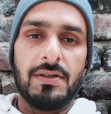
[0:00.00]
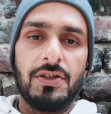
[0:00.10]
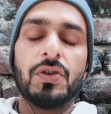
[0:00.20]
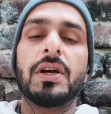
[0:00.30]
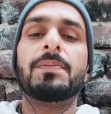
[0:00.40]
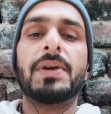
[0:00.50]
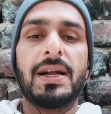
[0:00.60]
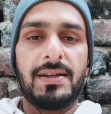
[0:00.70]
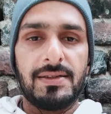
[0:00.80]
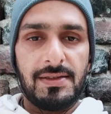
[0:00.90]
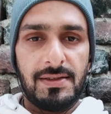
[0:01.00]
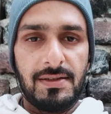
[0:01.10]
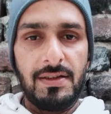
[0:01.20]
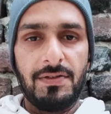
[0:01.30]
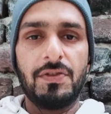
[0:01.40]
You can practice it.
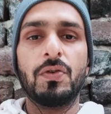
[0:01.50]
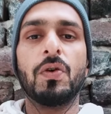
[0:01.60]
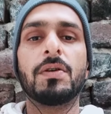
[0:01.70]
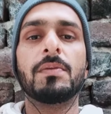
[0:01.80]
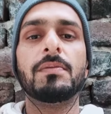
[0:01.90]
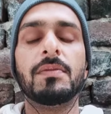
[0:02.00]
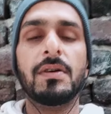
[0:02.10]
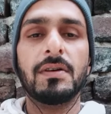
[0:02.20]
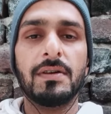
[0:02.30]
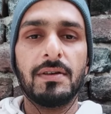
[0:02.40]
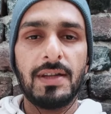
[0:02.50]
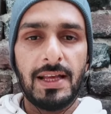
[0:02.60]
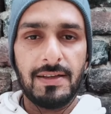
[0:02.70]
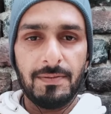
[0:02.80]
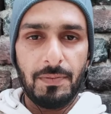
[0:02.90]
If you don't
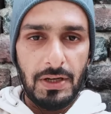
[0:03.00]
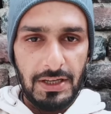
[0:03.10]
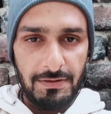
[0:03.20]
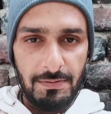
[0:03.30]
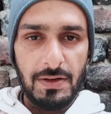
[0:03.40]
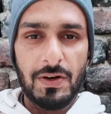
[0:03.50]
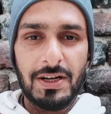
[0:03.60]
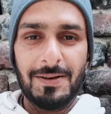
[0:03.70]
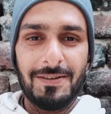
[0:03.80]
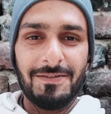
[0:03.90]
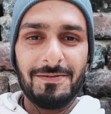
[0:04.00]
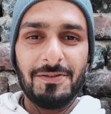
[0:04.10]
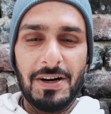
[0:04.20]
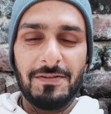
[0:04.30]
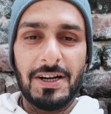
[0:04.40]
believe me what
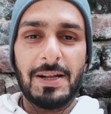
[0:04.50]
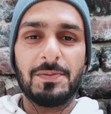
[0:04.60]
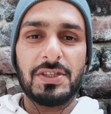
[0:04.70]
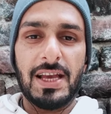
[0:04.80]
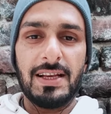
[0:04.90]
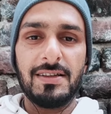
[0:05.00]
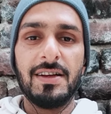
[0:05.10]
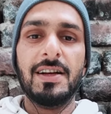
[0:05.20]
I'm saying,